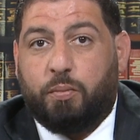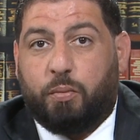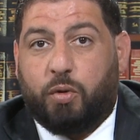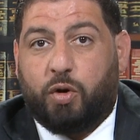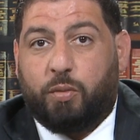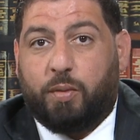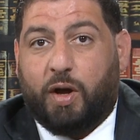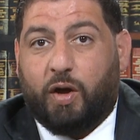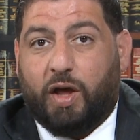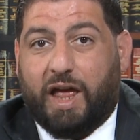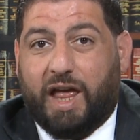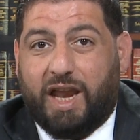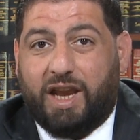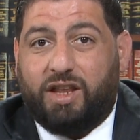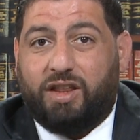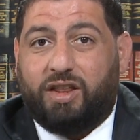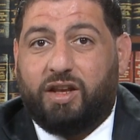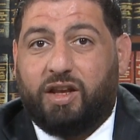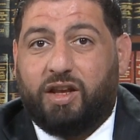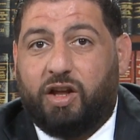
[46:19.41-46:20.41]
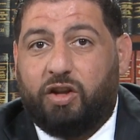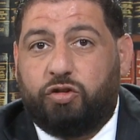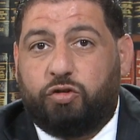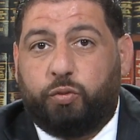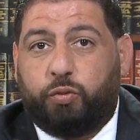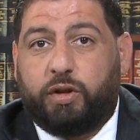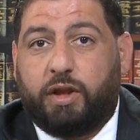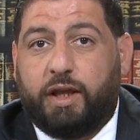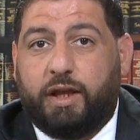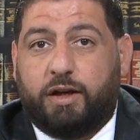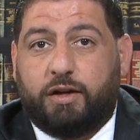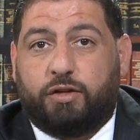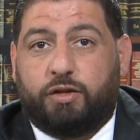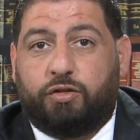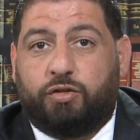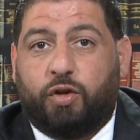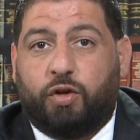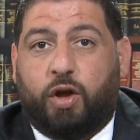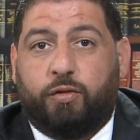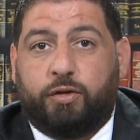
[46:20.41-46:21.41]
but about anything else related to
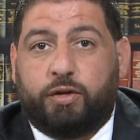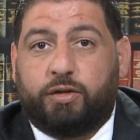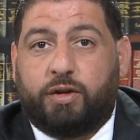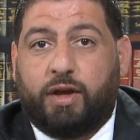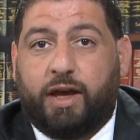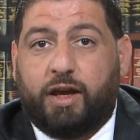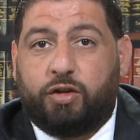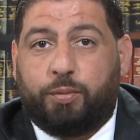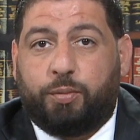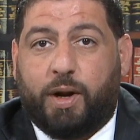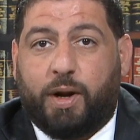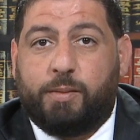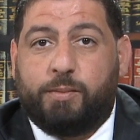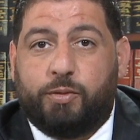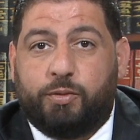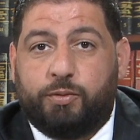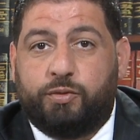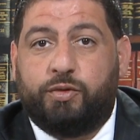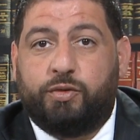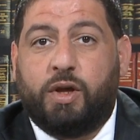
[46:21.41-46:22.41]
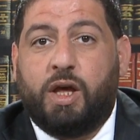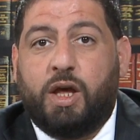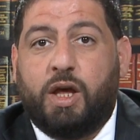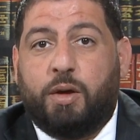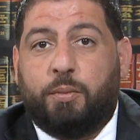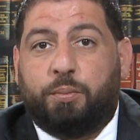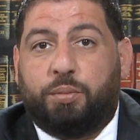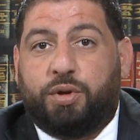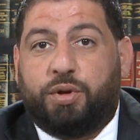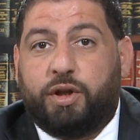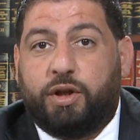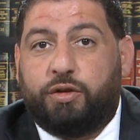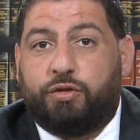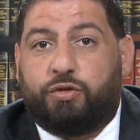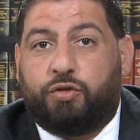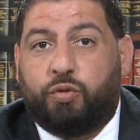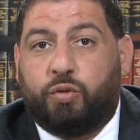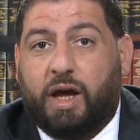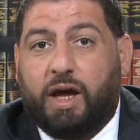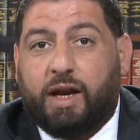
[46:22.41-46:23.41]
solving tax problems, please
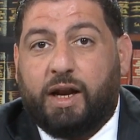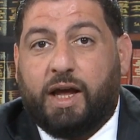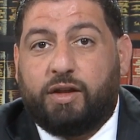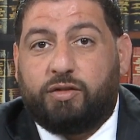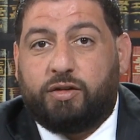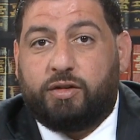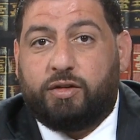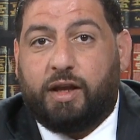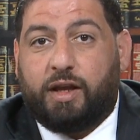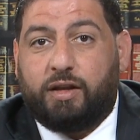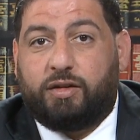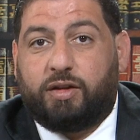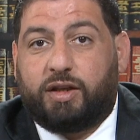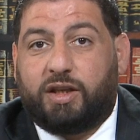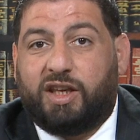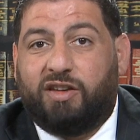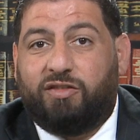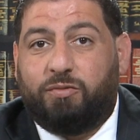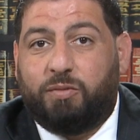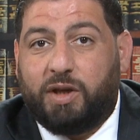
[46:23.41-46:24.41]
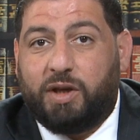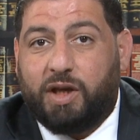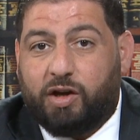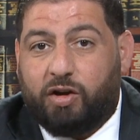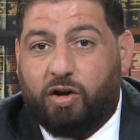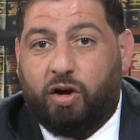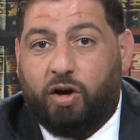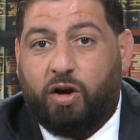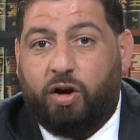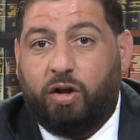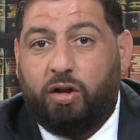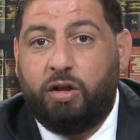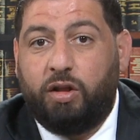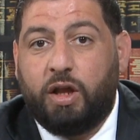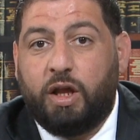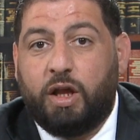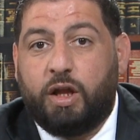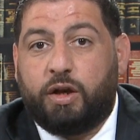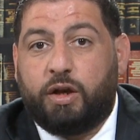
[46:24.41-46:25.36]
do not hesitate to give me a call.